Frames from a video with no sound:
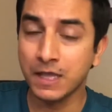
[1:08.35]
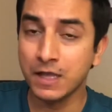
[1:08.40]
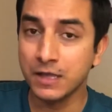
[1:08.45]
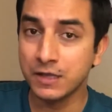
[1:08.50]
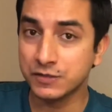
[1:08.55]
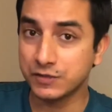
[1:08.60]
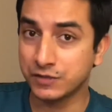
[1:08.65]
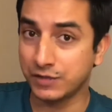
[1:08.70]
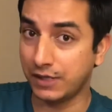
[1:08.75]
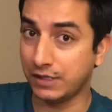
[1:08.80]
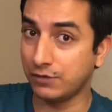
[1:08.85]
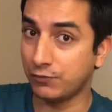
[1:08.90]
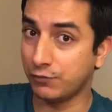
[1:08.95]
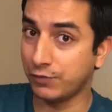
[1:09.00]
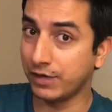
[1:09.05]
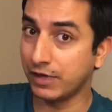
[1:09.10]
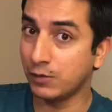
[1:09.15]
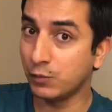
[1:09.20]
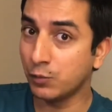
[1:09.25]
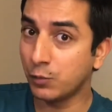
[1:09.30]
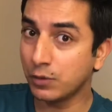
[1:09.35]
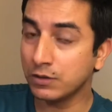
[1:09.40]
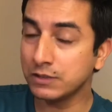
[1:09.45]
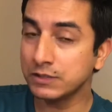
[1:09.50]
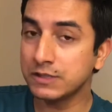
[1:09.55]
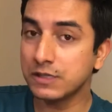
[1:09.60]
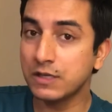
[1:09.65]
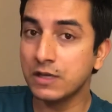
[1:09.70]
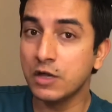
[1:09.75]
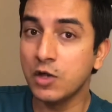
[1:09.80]
So in real world,
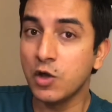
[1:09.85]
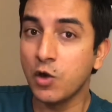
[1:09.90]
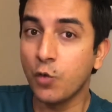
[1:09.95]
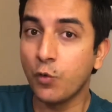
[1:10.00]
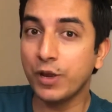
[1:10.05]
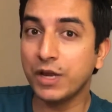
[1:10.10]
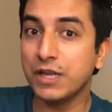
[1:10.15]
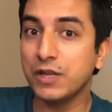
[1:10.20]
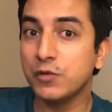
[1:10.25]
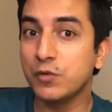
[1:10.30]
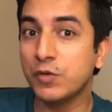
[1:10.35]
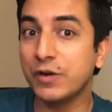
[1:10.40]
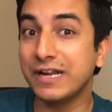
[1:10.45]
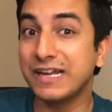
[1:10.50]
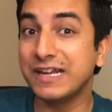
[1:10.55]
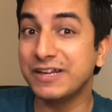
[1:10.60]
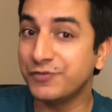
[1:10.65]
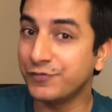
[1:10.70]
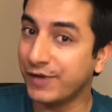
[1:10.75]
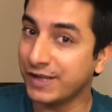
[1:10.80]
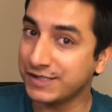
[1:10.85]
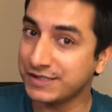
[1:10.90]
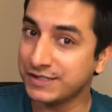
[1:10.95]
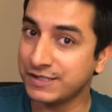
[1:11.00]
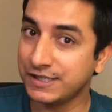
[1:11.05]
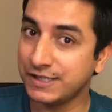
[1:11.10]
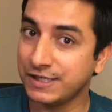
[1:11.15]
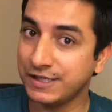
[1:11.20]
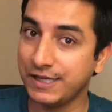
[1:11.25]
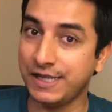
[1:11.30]
when you're
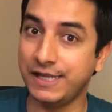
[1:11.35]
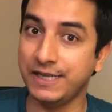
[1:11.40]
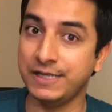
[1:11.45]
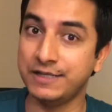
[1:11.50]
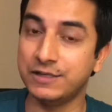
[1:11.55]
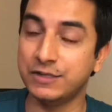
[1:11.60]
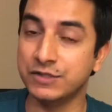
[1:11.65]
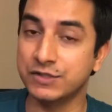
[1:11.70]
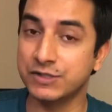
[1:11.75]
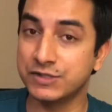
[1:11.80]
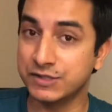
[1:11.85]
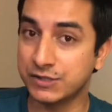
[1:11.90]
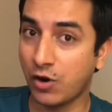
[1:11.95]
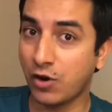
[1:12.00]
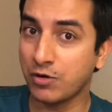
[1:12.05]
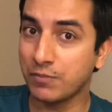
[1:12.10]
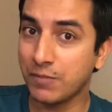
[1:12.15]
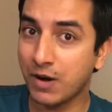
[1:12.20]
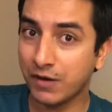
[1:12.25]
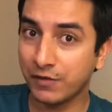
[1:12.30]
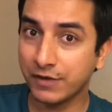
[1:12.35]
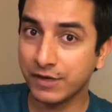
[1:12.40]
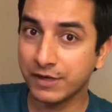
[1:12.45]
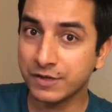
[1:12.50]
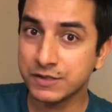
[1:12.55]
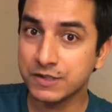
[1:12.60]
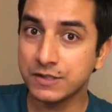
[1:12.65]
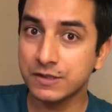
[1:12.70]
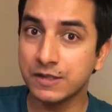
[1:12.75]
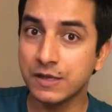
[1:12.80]
investing in stock
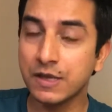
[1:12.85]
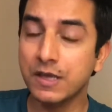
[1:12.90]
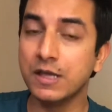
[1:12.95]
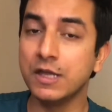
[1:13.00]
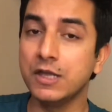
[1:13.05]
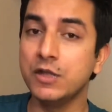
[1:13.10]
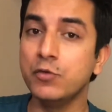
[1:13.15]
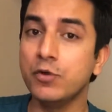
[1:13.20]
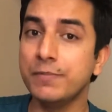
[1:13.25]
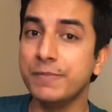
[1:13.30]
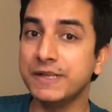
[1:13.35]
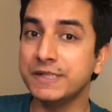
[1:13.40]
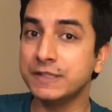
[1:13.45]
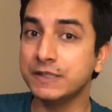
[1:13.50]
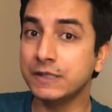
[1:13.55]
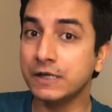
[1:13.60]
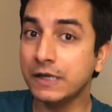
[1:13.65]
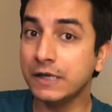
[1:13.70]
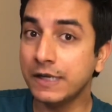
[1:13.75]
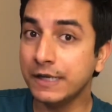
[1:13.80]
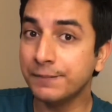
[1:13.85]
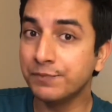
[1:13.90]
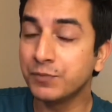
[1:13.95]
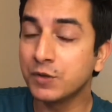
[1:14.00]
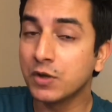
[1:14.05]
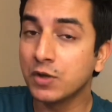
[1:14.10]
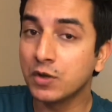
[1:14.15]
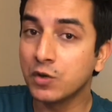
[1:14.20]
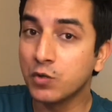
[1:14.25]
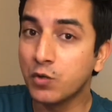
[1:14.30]
market, you are basically
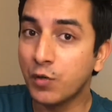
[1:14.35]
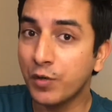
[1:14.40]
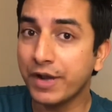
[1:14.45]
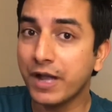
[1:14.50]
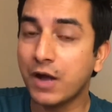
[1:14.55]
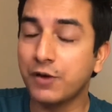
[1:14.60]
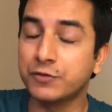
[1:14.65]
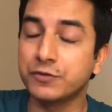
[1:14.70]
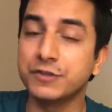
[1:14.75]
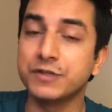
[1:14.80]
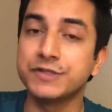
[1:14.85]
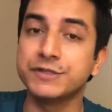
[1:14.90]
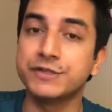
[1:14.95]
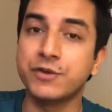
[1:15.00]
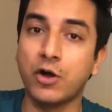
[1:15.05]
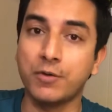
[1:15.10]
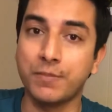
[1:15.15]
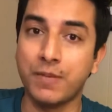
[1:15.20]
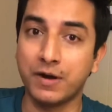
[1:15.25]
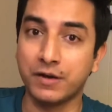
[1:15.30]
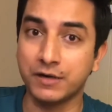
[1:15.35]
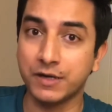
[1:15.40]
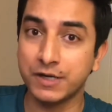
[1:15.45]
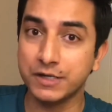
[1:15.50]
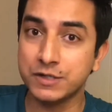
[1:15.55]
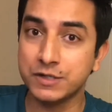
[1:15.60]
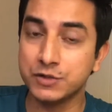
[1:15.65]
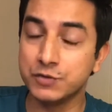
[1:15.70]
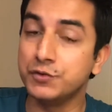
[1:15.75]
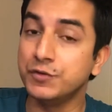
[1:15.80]
going out to the stock
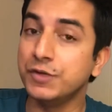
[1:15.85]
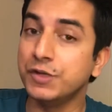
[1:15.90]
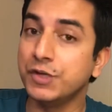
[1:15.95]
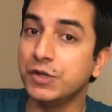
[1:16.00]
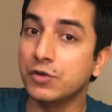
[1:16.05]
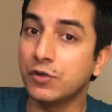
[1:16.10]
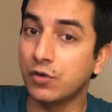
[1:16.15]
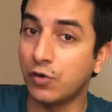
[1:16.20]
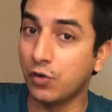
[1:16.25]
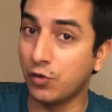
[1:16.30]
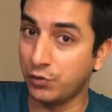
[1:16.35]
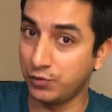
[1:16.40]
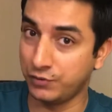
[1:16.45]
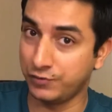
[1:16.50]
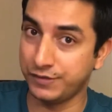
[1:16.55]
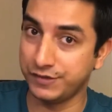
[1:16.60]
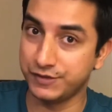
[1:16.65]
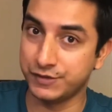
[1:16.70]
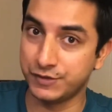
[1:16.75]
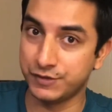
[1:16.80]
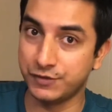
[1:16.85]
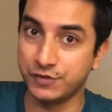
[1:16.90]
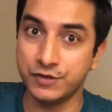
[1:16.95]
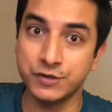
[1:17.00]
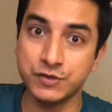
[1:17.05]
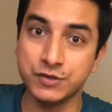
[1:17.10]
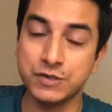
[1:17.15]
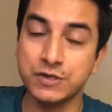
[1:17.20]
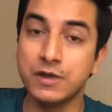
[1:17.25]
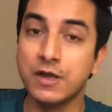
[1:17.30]
market, doing your own
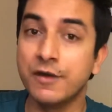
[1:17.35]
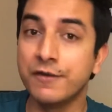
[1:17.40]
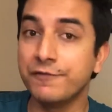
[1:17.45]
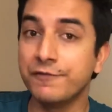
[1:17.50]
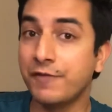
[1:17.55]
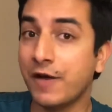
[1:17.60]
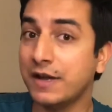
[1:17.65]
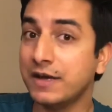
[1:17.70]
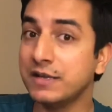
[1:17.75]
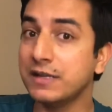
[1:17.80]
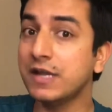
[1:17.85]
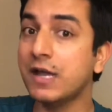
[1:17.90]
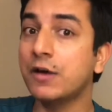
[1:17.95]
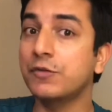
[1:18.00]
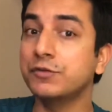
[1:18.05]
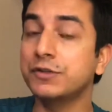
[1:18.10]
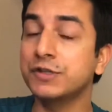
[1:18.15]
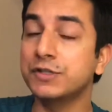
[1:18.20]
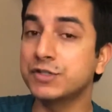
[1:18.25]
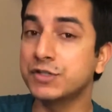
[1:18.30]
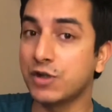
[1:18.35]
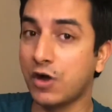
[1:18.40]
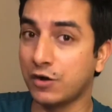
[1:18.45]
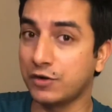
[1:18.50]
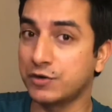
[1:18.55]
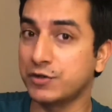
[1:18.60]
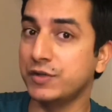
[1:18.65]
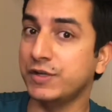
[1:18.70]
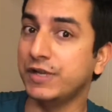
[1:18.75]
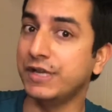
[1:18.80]
research, finding out the
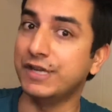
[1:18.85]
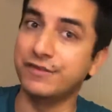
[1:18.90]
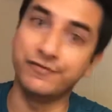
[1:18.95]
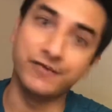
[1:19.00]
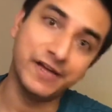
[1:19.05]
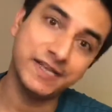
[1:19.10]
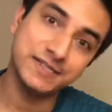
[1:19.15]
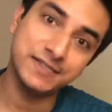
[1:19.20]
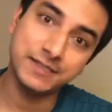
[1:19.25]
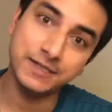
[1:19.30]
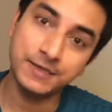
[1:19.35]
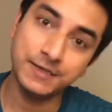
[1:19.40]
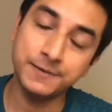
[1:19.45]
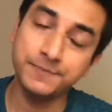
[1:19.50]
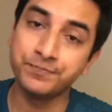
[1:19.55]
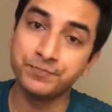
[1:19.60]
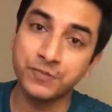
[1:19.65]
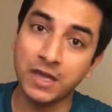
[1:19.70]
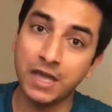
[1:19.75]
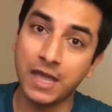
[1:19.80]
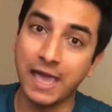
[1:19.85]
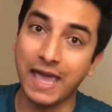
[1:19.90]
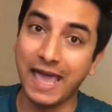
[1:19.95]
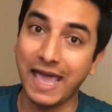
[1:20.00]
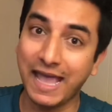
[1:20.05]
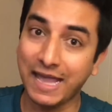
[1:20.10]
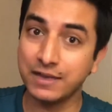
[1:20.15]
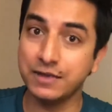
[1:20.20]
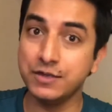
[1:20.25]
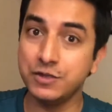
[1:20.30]
stock to invest in,
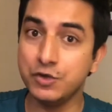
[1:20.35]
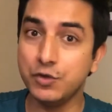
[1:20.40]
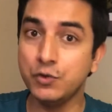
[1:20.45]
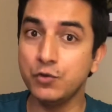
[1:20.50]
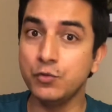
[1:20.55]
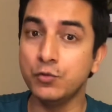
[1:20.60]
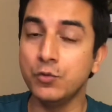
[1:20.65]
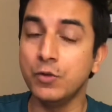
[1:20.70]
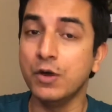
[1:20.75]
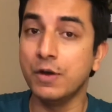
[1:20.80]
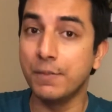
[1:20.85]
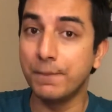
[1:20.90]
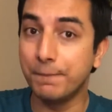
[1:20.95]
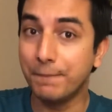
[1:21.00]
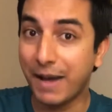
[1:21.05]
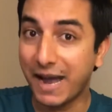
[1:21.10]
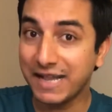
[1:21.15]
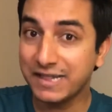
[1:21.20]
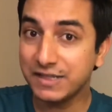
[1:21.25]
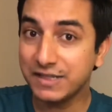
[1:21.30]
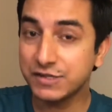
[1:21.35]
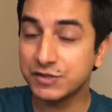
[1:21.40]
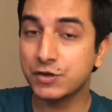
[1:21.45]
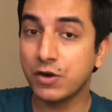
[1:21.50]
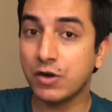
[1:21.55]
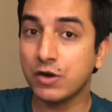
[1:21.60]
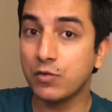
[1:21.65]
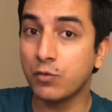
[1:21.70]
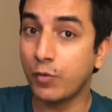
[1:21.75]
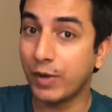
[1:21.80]
and you buy the
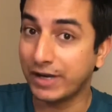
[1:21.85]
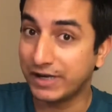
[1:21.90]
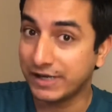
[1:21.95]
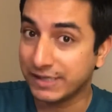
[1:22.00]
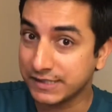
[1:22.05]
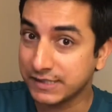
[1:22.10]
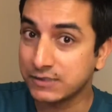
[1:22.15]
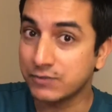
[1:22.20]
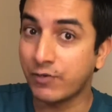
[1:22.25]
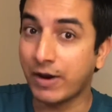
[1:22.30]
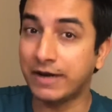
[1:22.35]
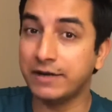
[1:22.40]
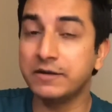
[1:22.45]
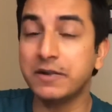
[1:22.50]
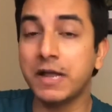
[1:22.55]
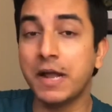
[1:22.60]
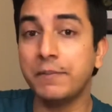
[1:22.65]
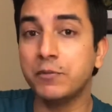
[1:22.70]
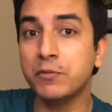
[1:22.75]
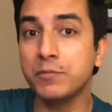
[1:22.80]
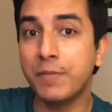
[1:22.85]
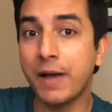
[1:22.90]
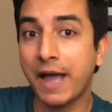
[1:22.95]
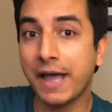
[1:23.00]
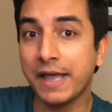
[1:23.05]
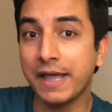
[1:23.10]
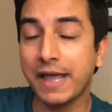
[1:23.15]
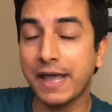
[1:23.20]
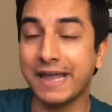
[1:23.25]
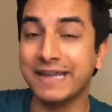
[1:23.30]
stock when it is right time to
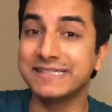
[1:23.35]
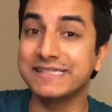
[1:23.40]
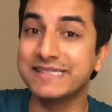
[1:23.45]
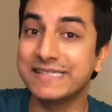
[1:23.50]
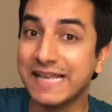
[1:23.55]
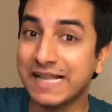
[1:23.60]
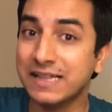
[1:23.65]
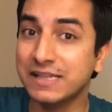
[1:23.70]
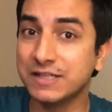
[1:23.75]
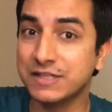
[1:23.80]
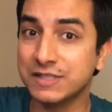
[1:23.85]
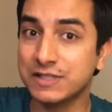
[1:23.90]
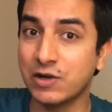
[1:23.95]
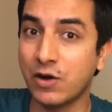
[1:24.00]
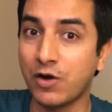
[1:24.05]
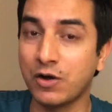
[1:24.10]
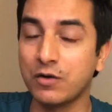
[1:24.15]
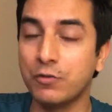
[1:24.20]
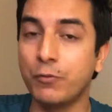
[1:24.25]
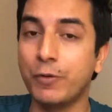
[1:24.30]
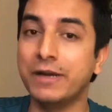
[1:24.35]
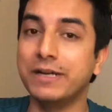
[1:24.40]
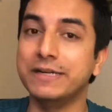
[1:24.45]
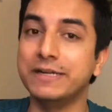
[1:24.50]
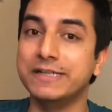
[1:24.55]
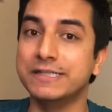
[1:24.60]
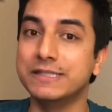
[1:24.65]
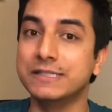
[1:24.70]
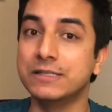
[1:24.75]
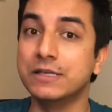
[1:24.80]
buy and sell the stock when it
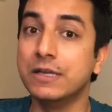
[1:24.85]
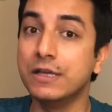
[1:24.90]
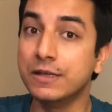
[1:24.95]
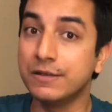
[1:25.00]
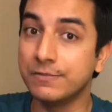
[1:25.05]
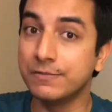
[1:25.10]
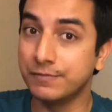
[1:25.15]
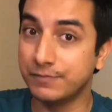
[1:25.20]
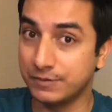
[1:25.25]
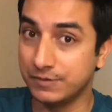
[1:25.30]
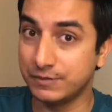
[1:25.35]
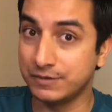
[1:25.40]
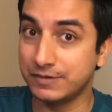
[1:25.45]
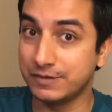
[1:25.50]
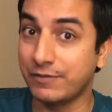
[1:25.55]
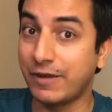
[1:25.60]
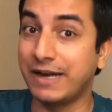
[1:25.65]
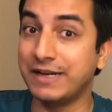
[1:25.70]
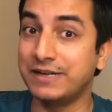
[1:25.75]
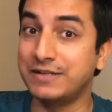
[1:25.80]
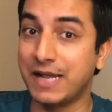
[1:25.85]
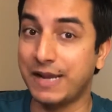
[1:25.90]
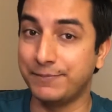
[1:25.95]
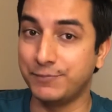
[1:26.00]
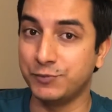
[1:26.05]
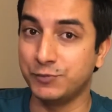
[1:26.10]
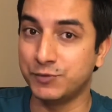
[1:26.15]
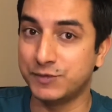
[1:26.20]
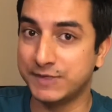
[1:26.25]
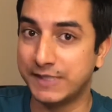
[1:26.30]
is right time
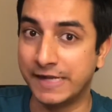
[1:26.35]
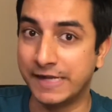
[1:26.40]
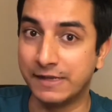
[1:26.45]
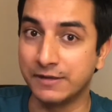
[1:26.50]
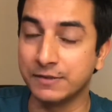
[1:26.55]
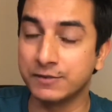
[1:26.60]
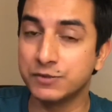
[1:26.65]
to sell.